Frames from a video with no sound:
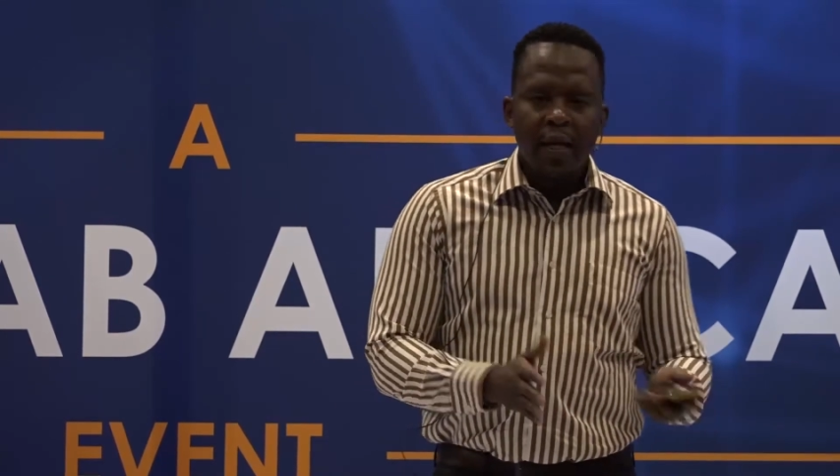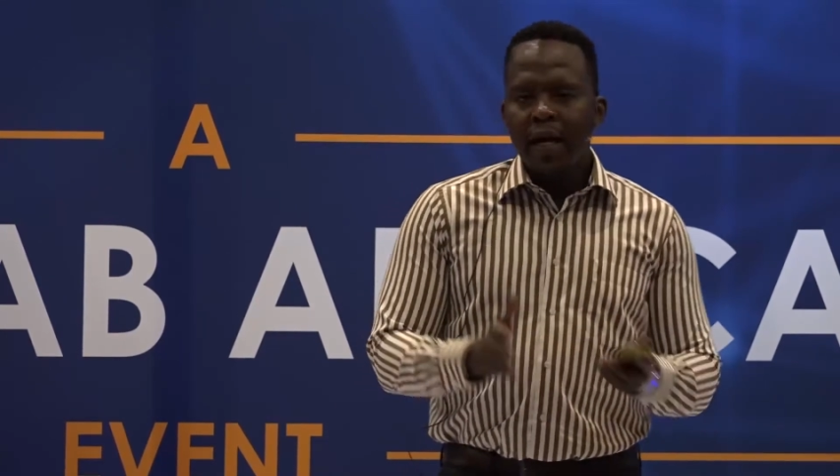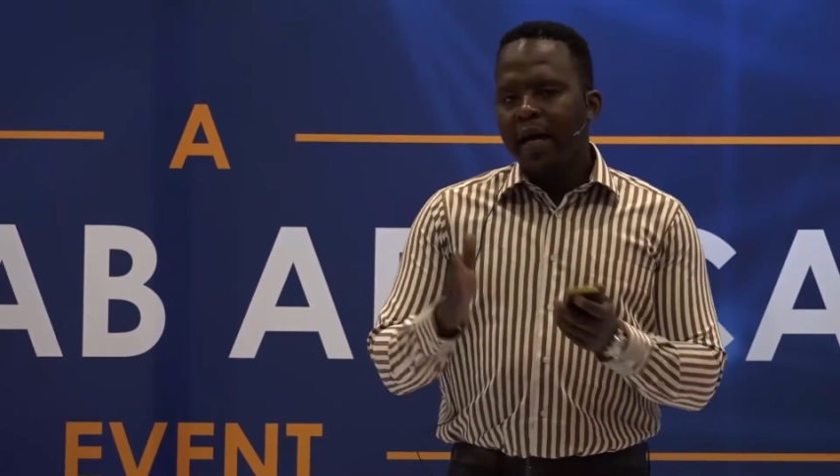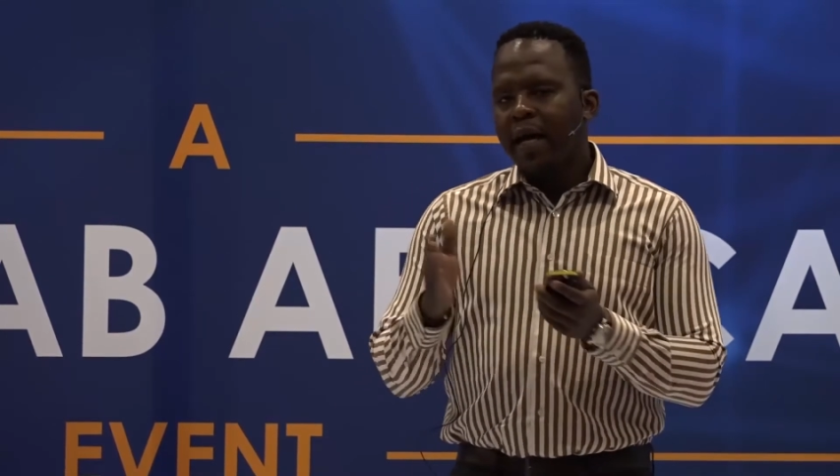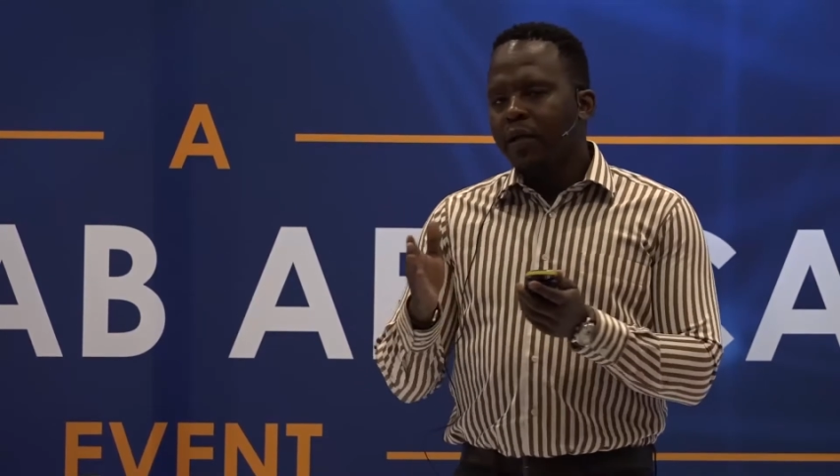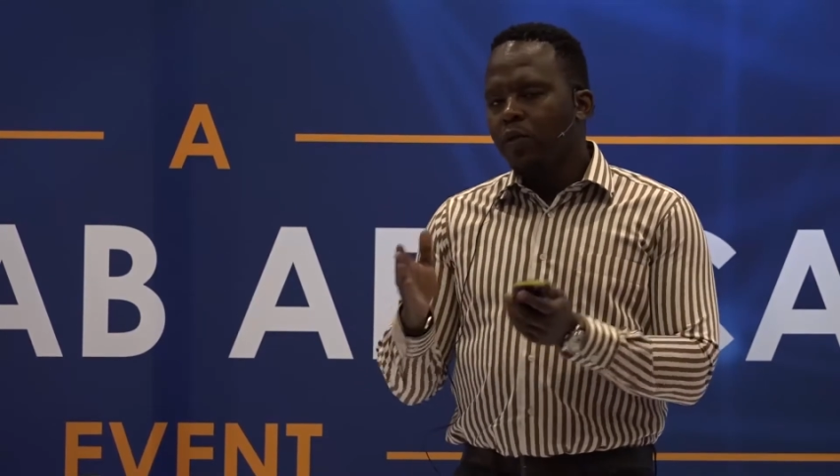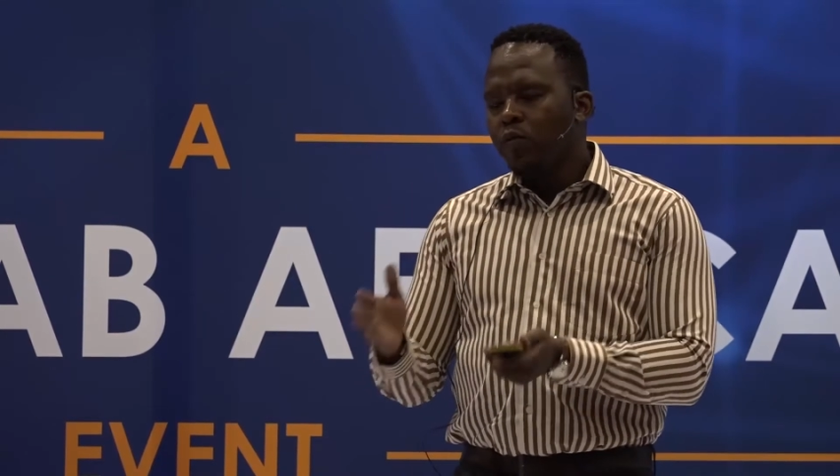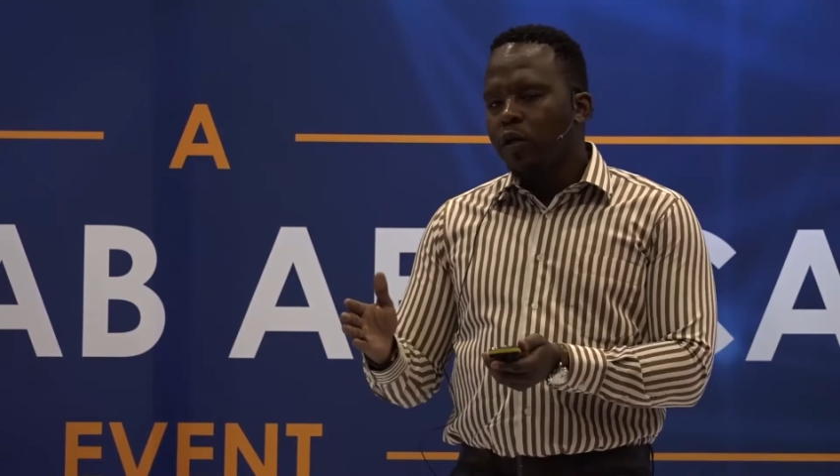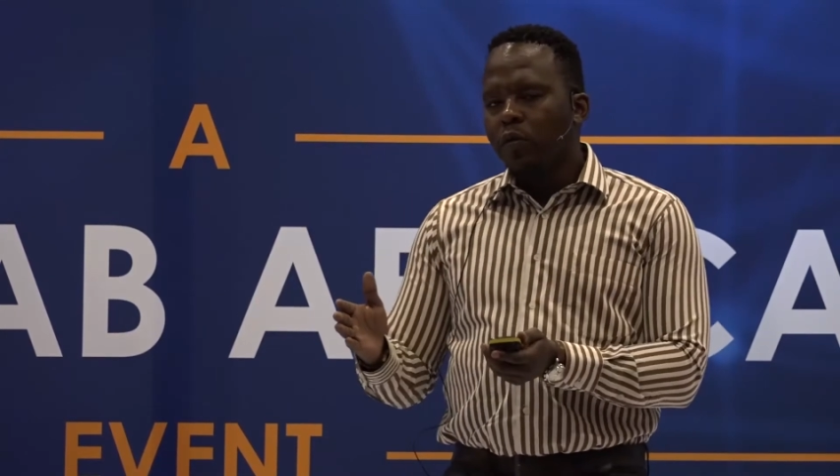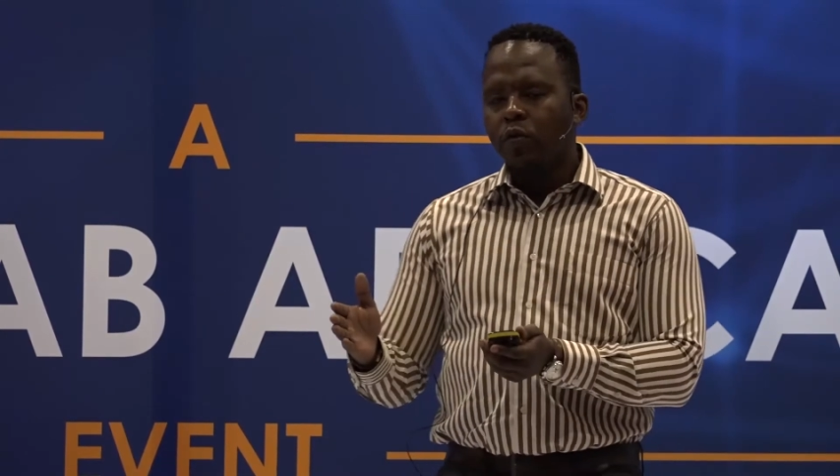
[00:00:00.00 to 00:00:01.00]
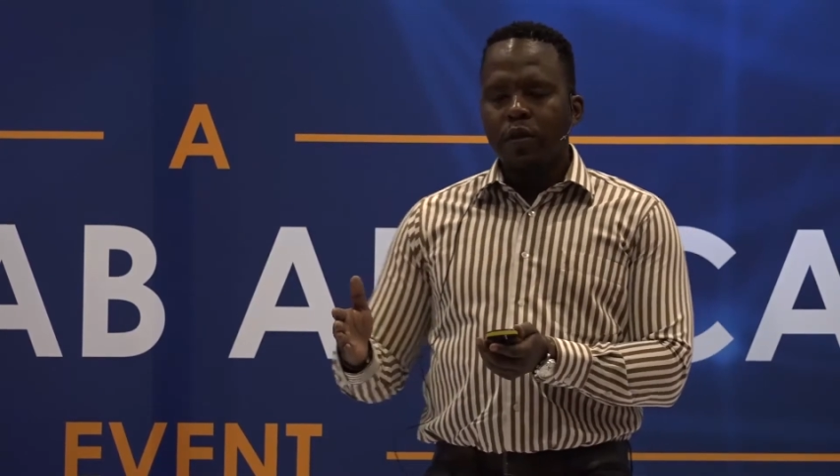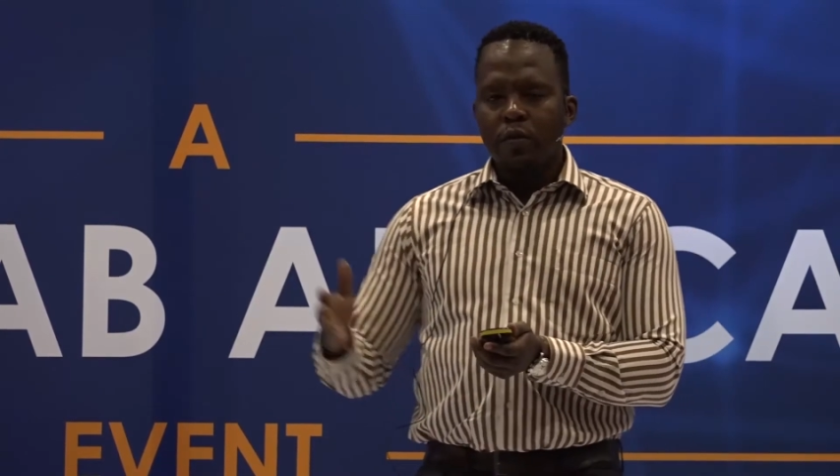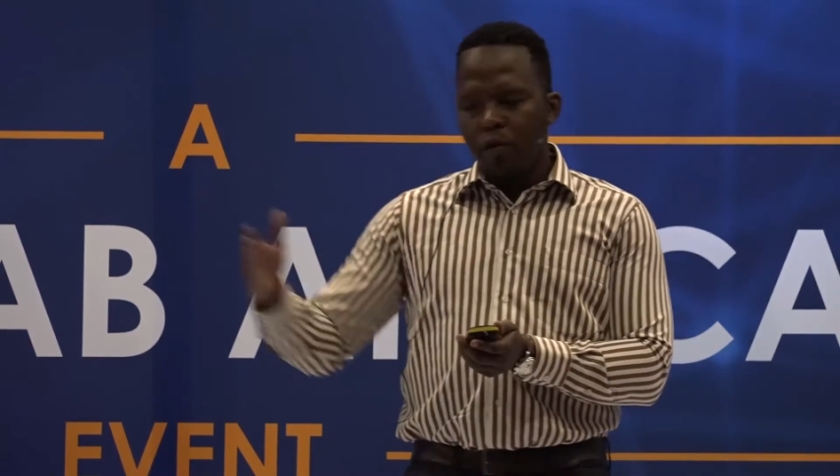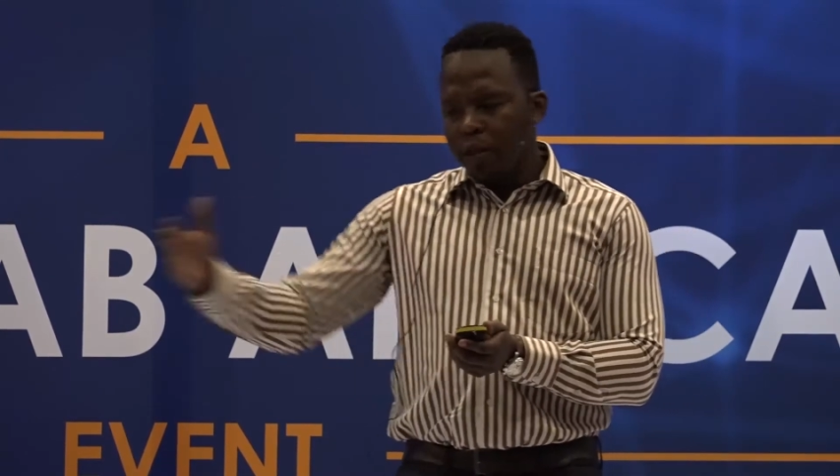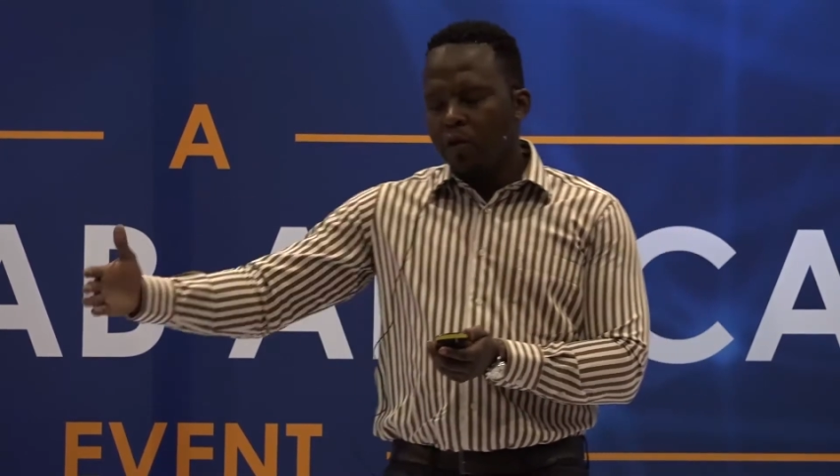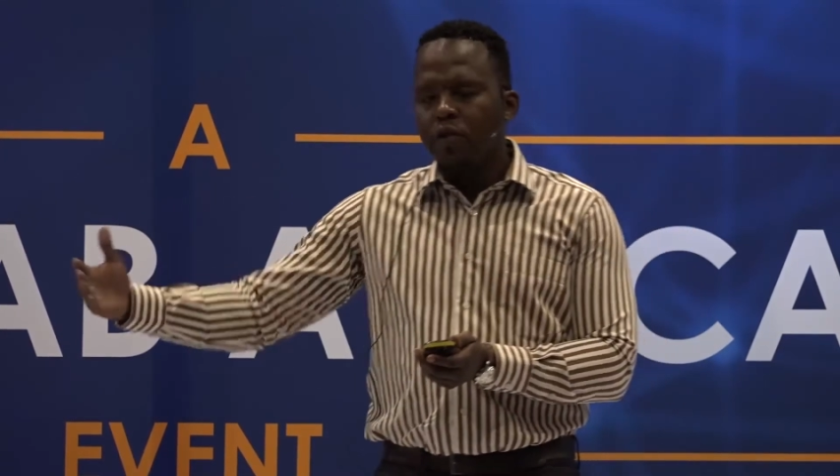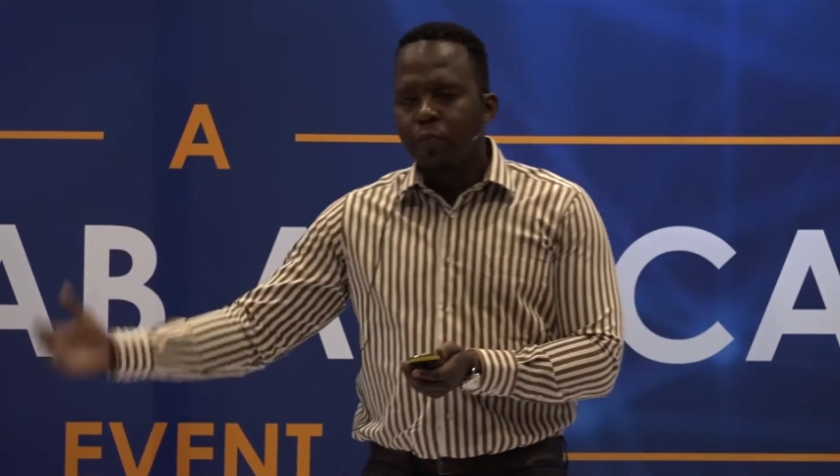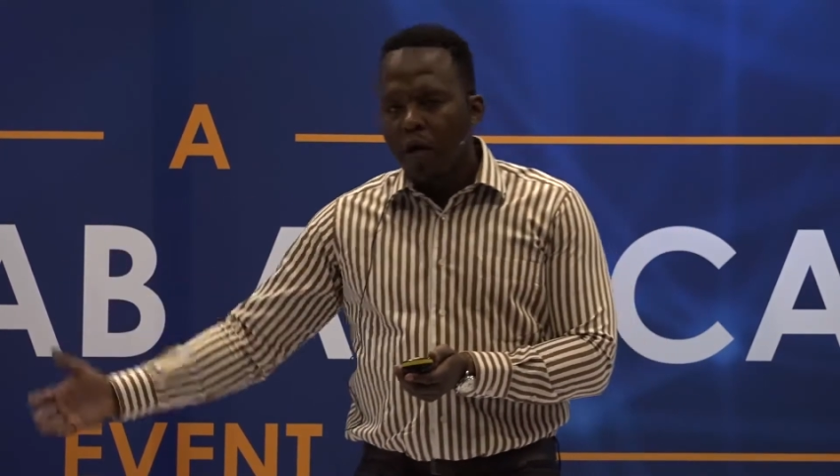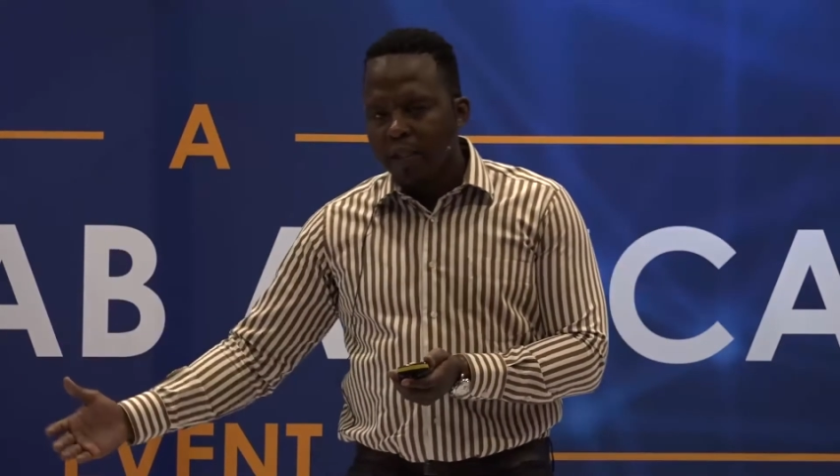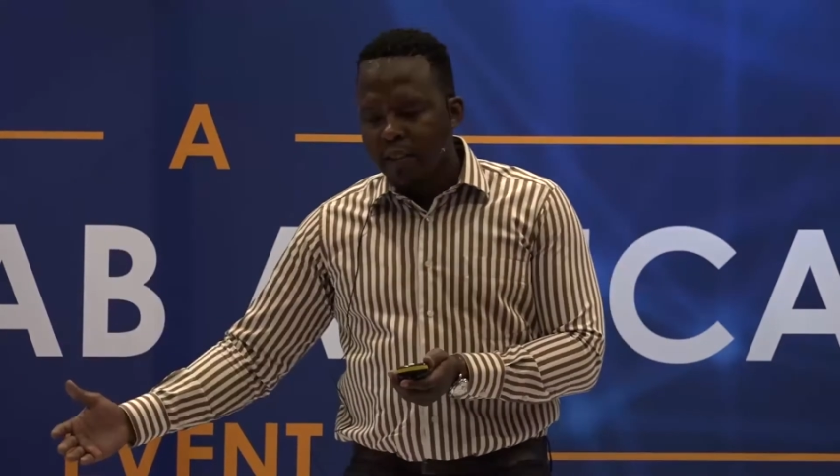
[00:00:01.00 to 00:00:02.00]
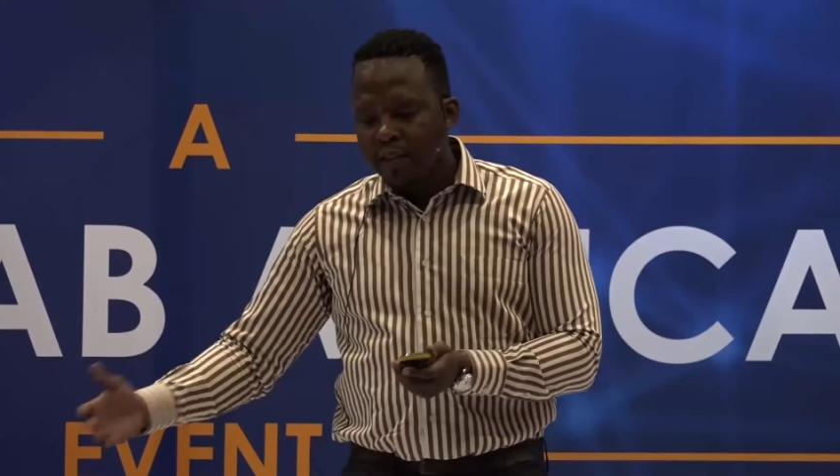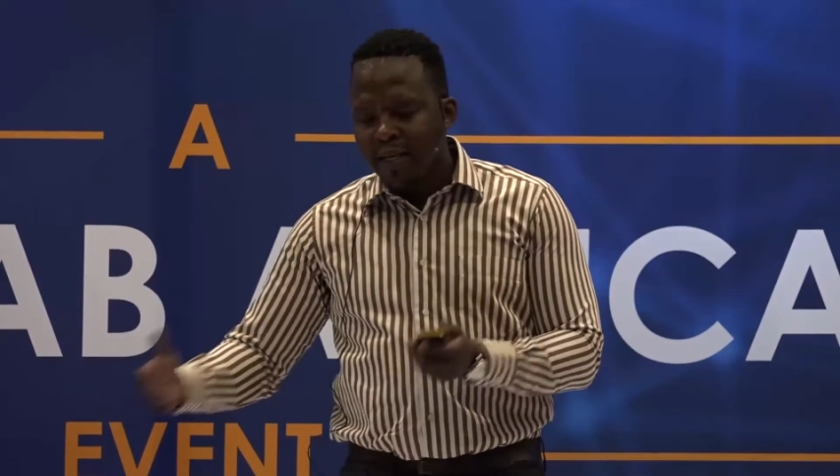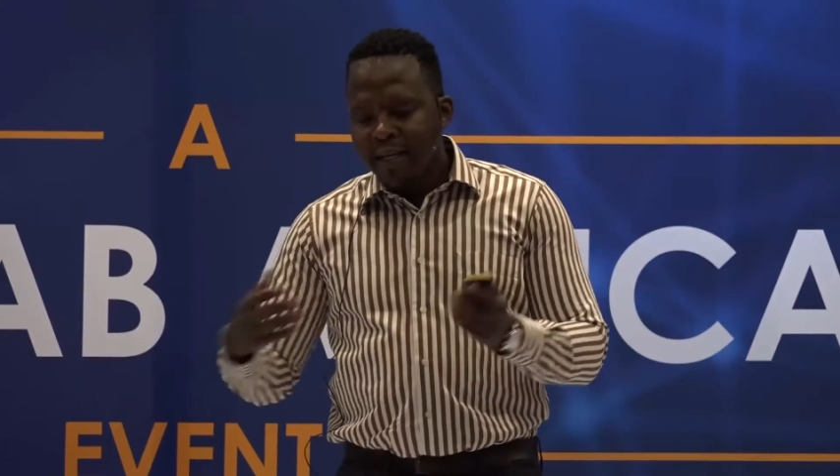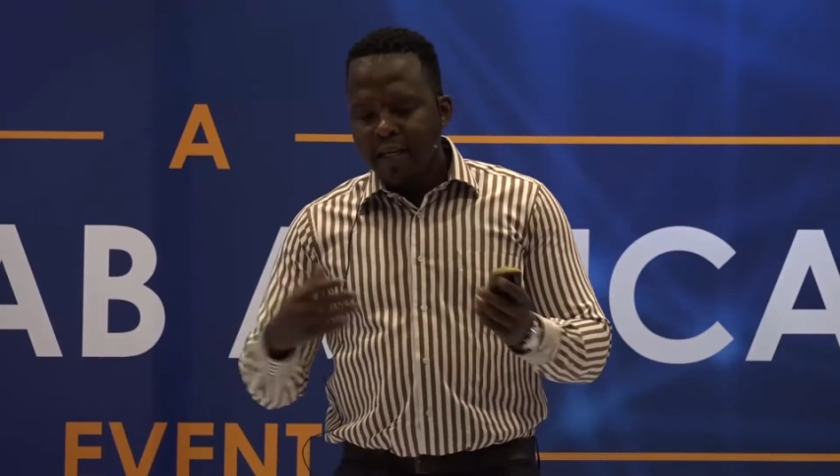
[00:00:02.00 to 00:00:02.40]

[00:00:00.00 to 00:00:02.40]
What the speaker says: and how do you work with those partners